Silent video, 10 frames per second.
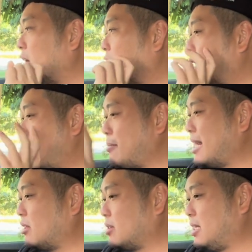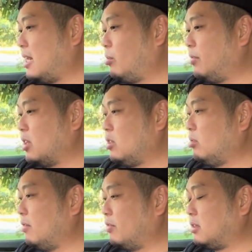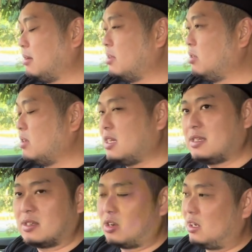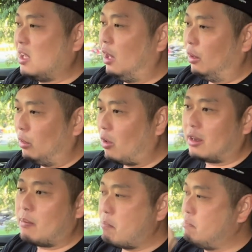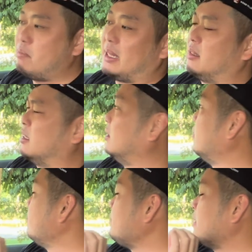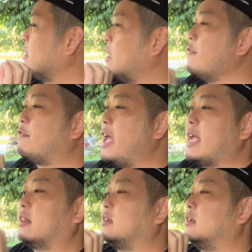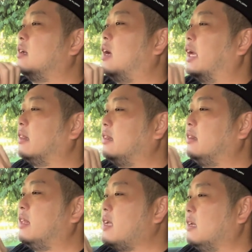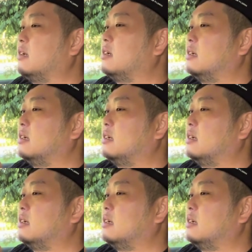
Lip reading: I'm glad to say that with the new infotainment unit, this has gotten a lot better. In fact, I think